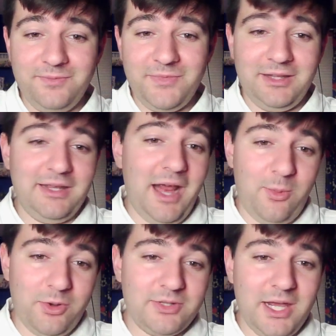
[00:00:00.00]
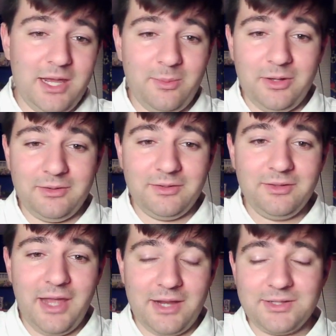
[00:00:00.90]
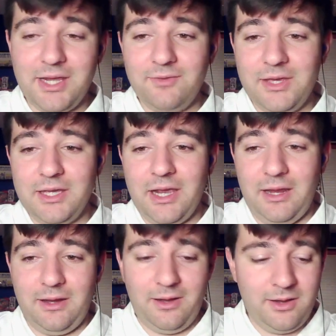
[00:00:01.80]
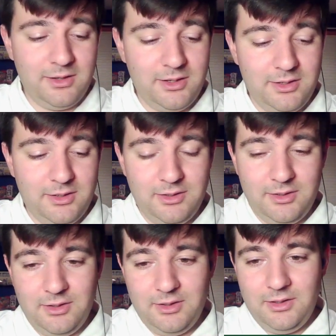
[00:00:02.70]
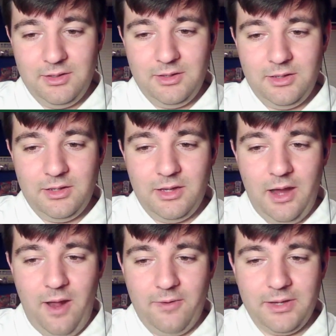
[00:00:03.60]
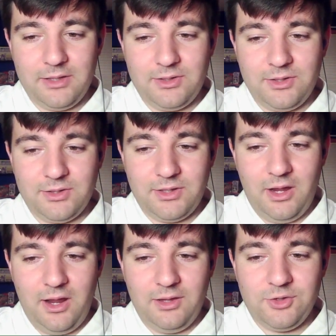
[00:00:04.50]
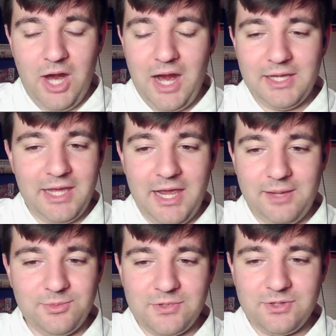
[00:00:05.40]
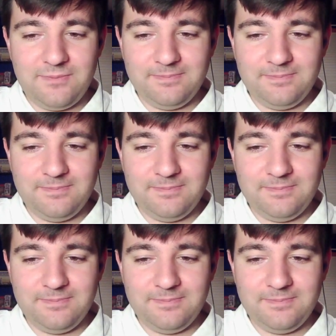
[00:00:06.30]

like the Cowboys game on Thanksgiving, and you know it just uh, Giant games.